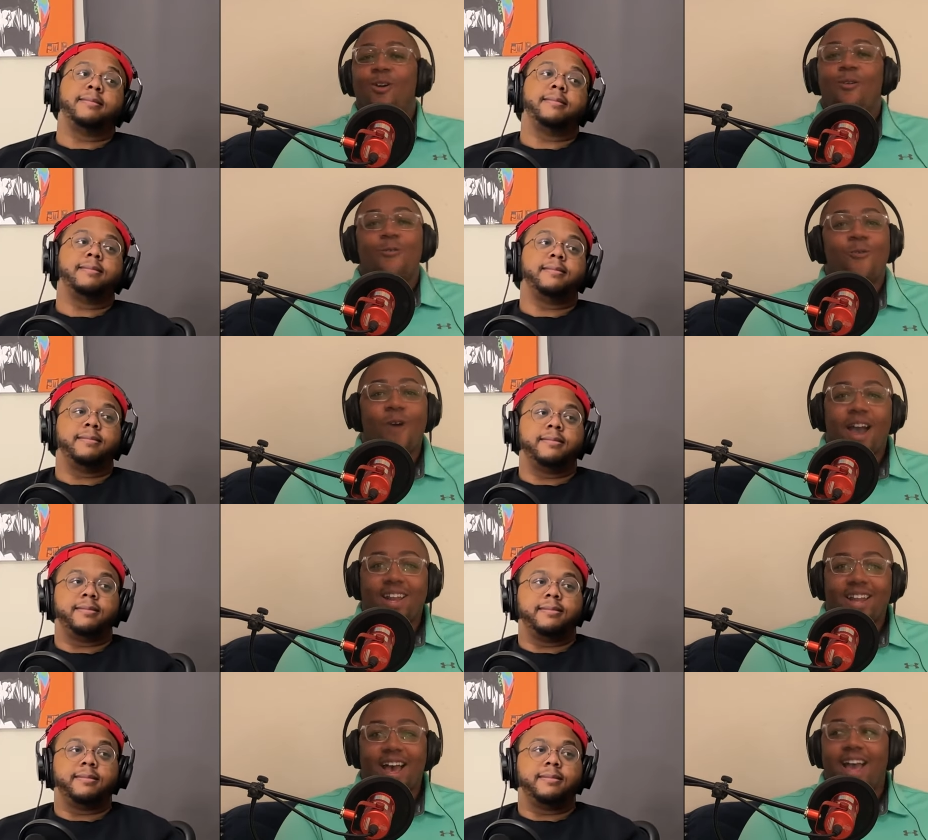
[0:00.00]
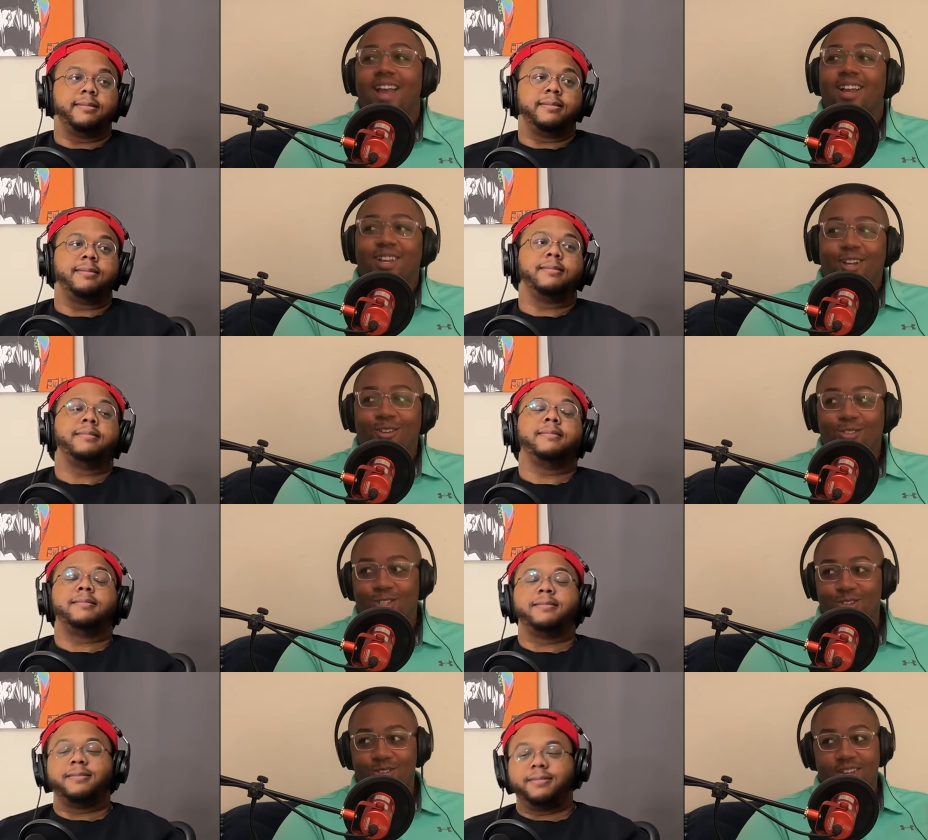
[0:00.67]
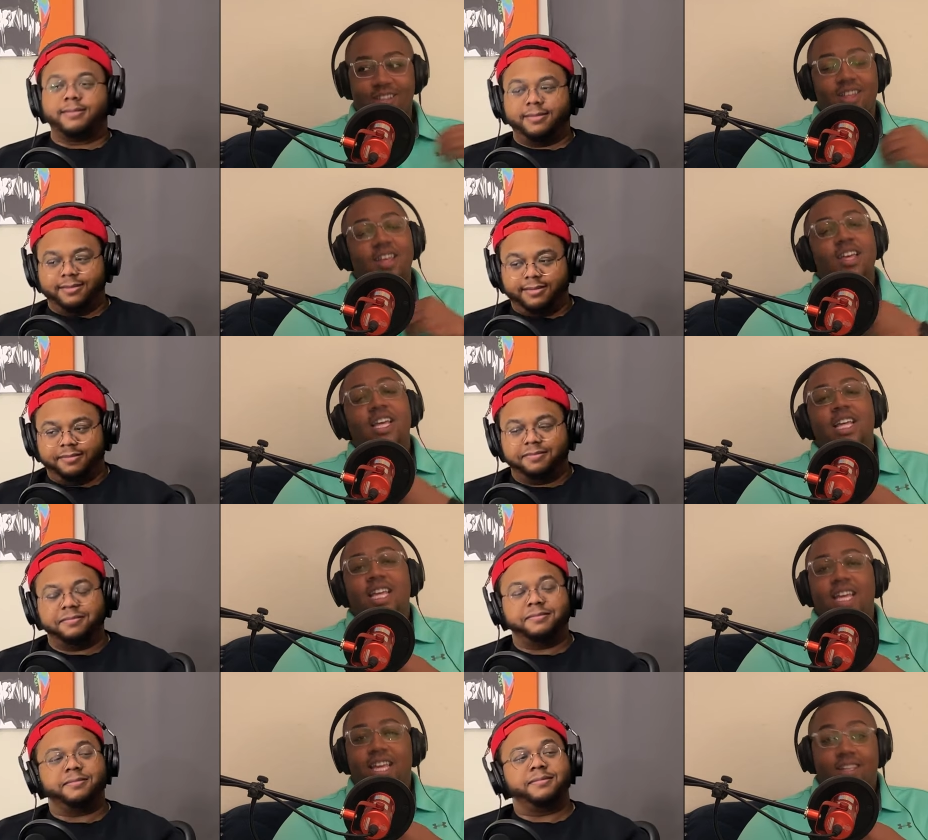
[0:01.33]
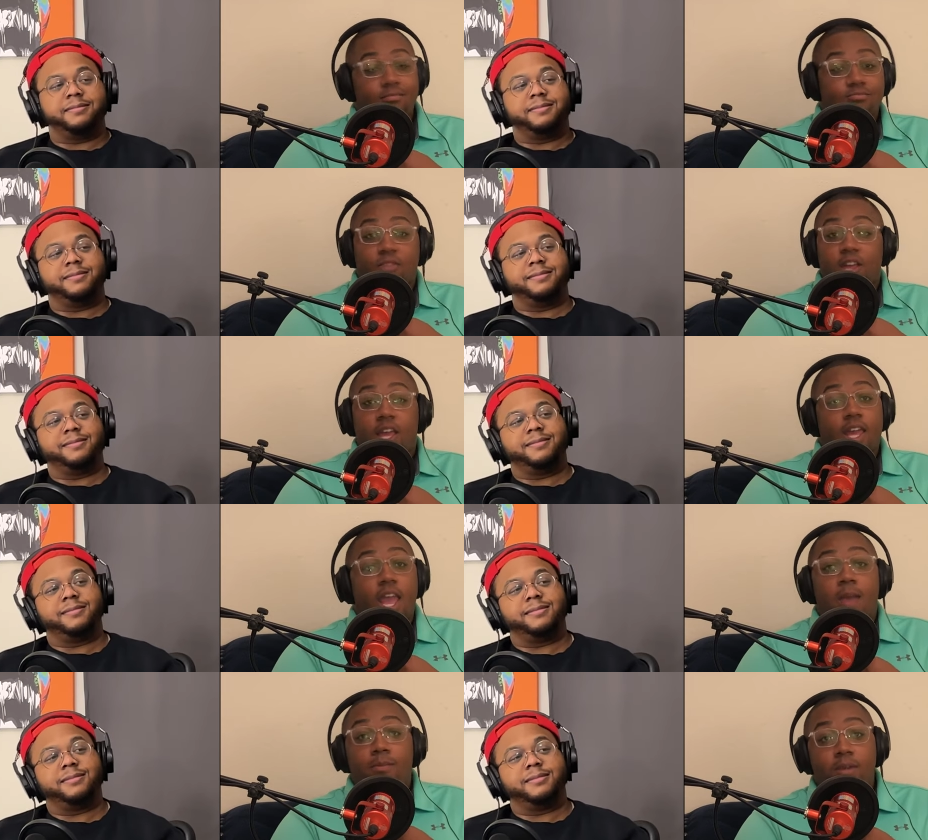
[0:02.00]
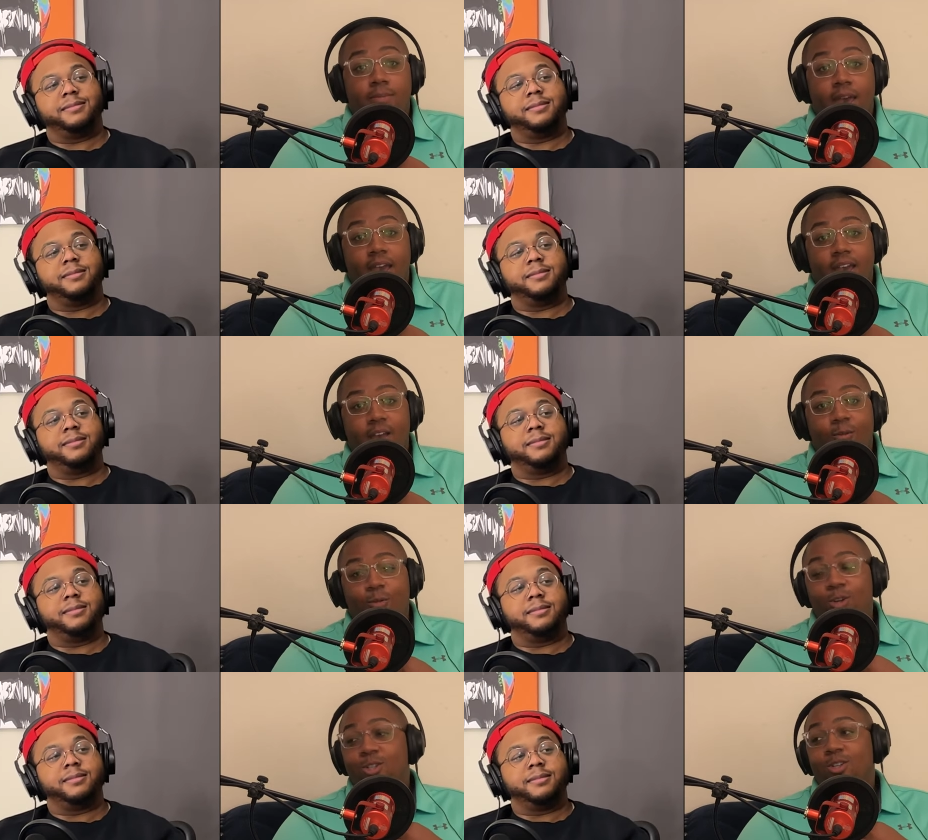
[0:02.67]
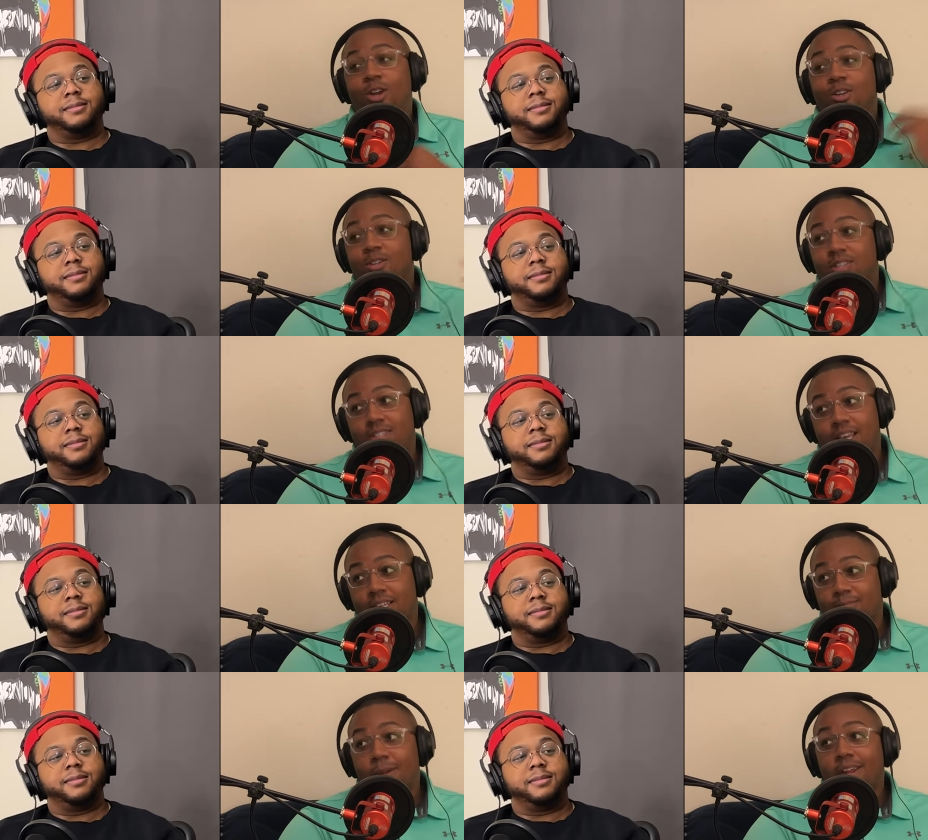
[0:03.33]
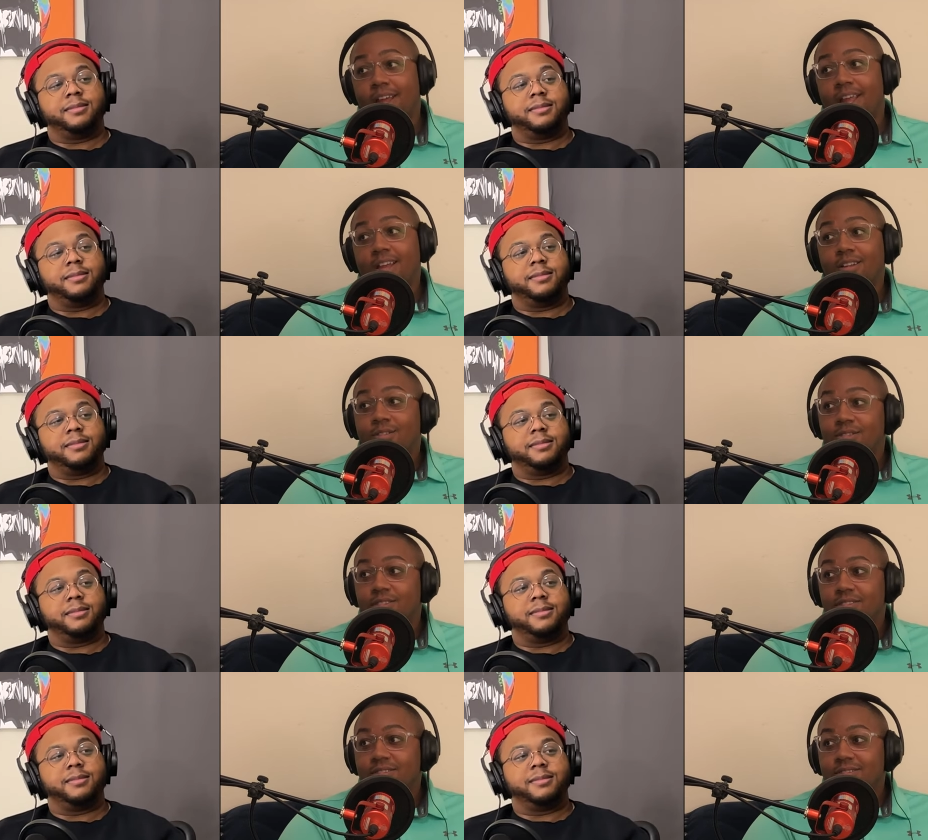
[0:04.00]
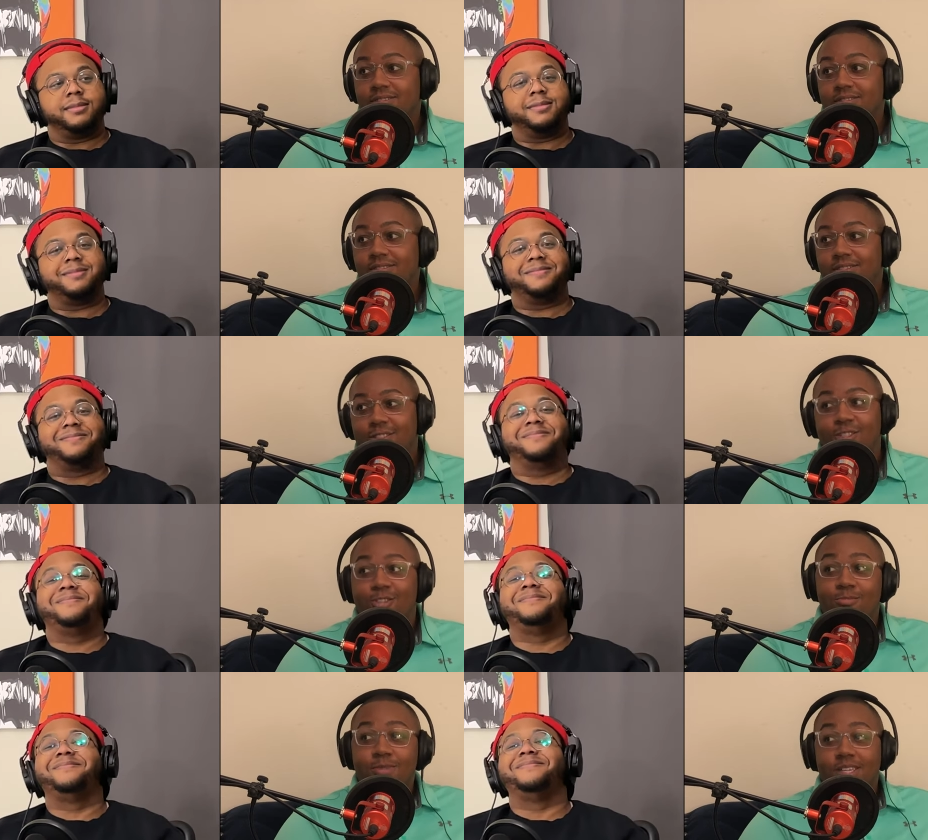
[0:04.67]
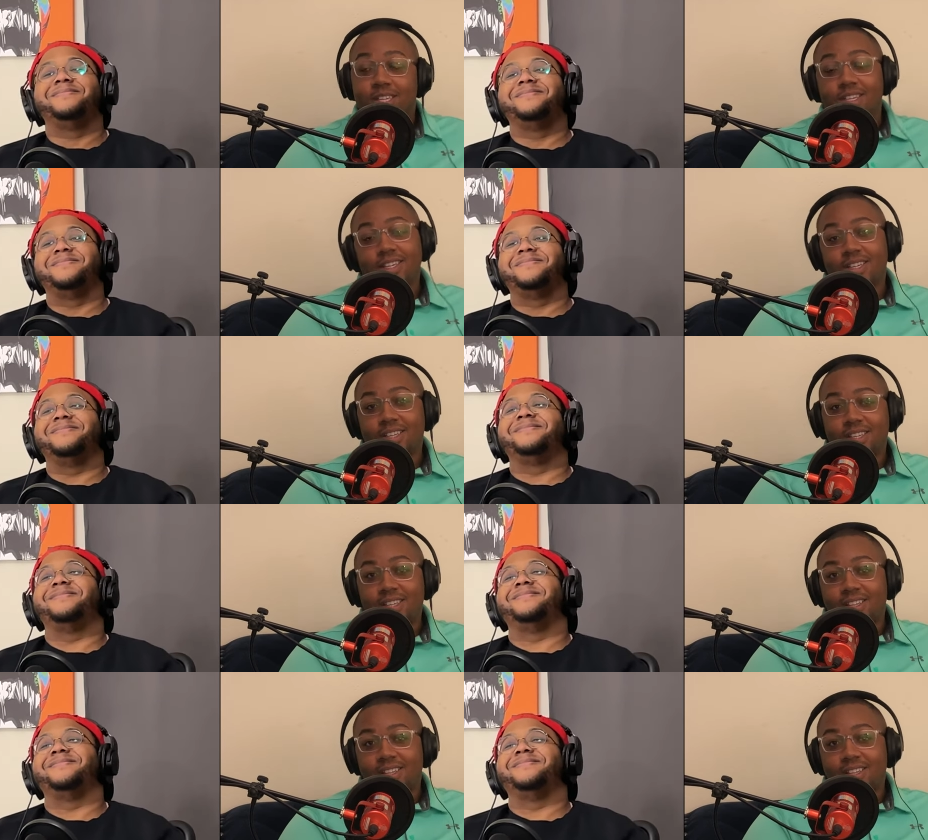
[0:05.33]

Speaker 1: Why not? Go do it. It can't be bad. Worst you're gonna do is like sprain an ankle, and you would be good.